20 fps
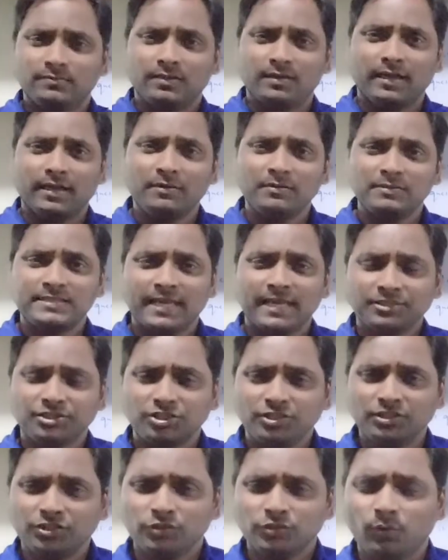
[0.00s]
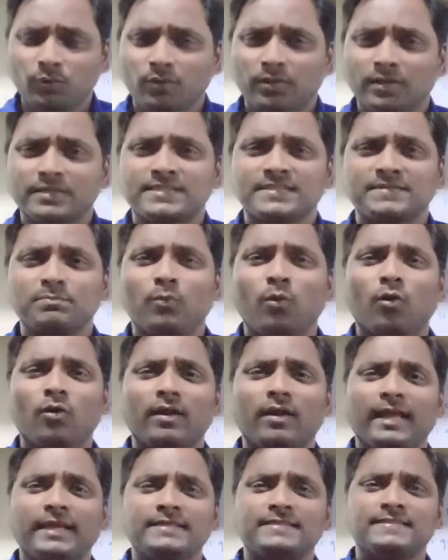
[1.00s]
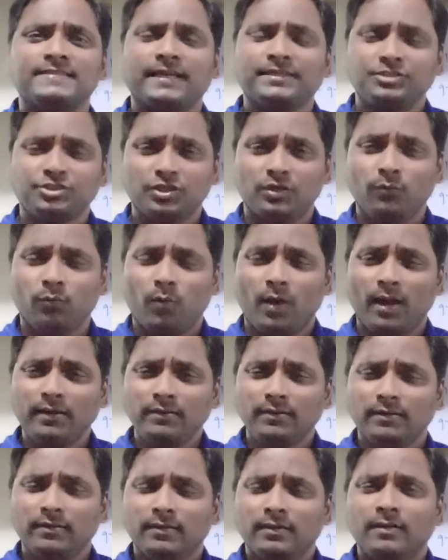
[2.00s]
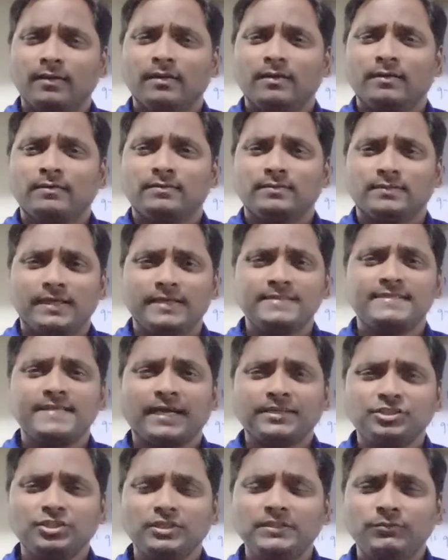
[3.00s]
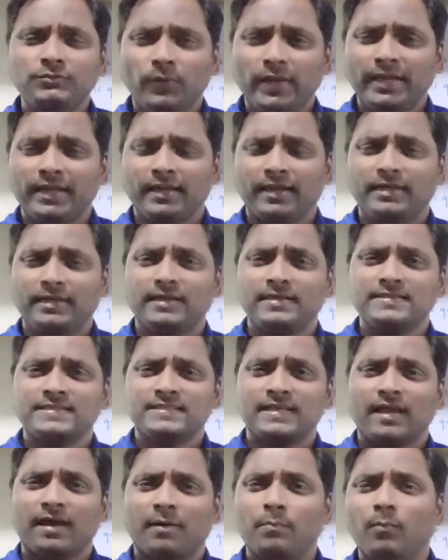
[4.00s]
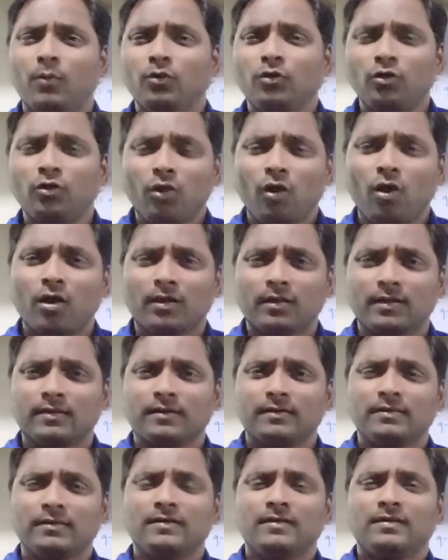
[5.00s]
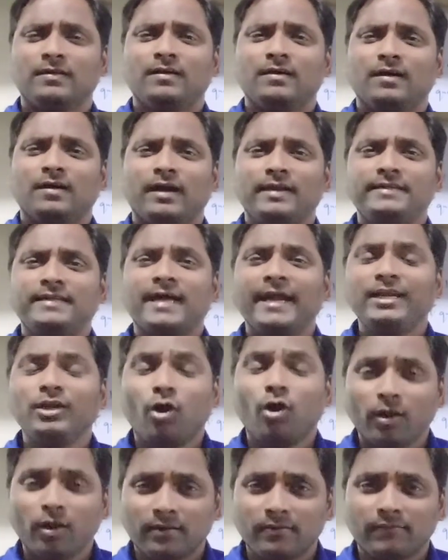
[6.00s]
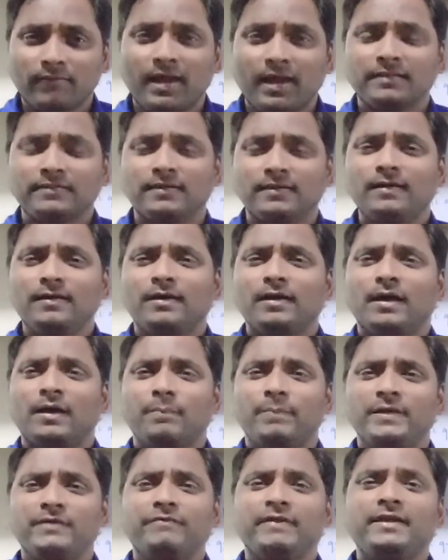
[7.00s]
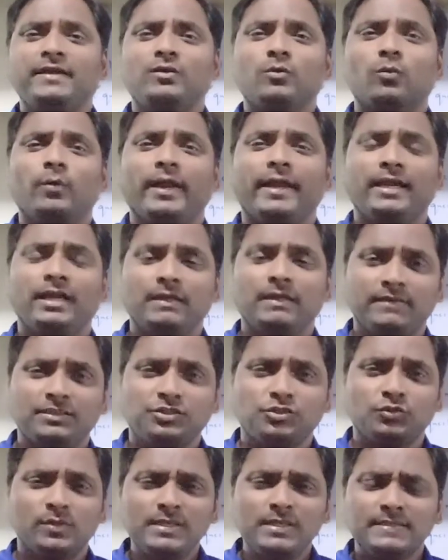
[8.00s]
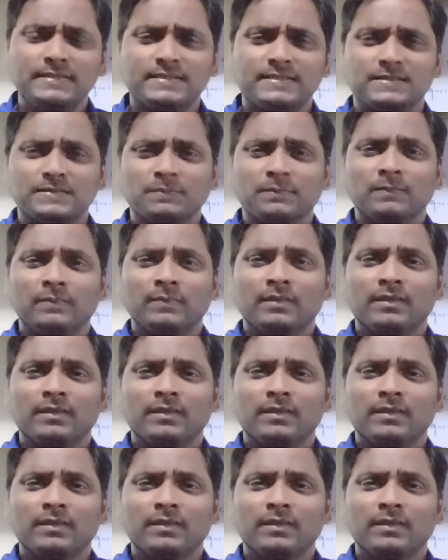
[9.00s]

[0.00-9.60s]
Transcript: In section 2, it's more like section 1. In section 3, it is a monologue, a dialogue rather, between two individuals.